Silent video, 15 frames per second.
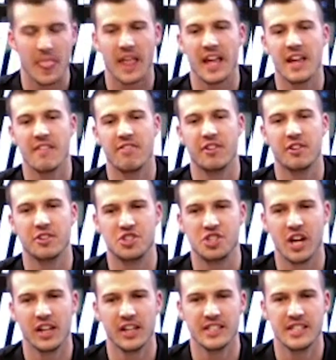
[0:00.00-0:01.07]
If they're
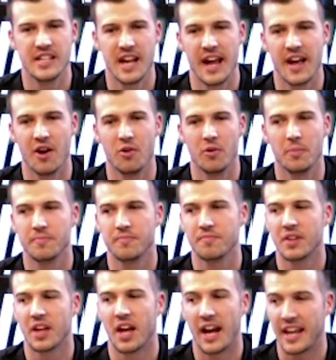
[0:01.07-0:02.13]
jealous now,
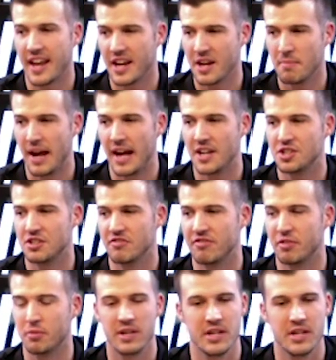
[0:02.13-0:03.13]
I can't imagine three